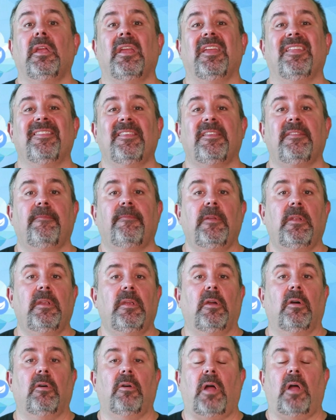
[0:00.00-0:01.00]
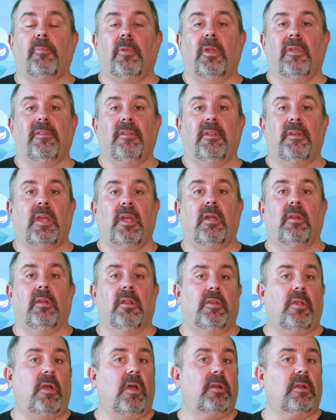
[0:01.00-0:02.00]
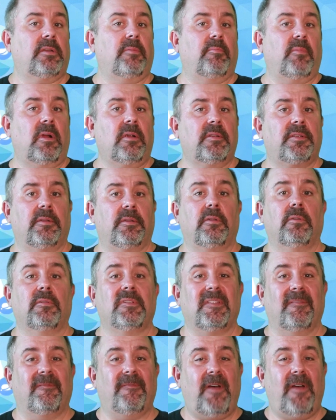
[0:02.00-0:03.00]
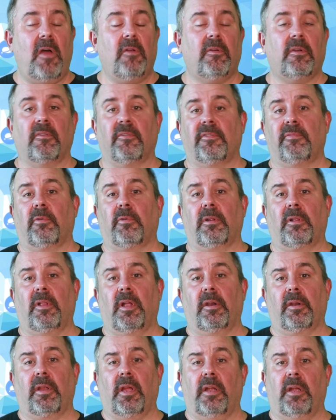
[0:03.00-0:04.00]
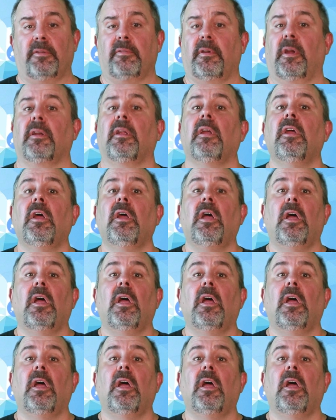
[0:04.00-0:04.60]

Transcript: In this video, I'm going to sit down and talk to Marcin, who's the founder of Spring Cloud Contract,